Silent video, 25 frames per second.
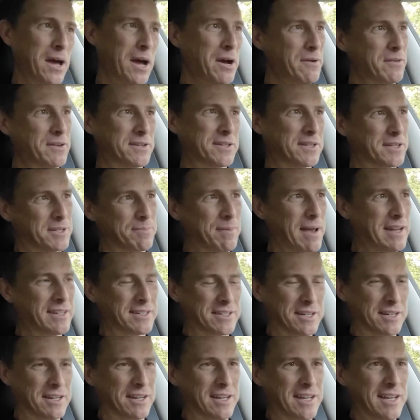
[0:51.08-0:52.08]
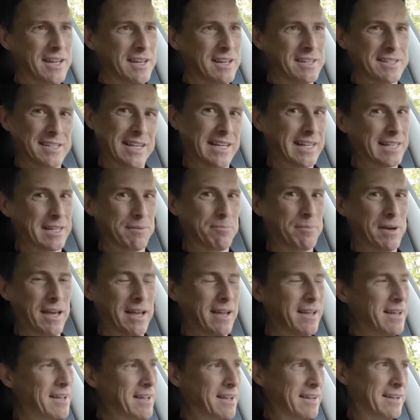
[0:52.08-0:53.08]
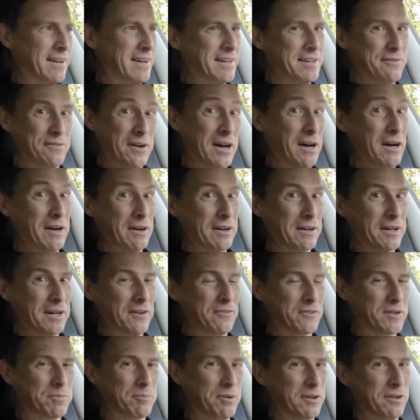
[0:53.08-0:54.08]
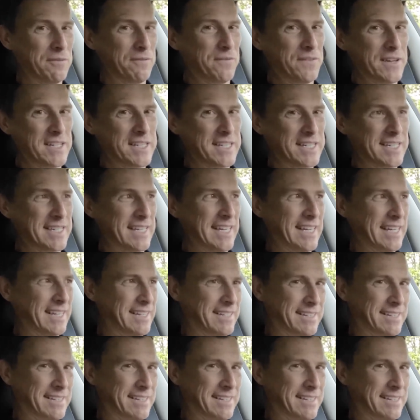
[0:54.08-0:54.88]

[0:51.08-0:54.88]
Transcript: oh, the suspension is a little bit kind of uncomfortable and fidgety.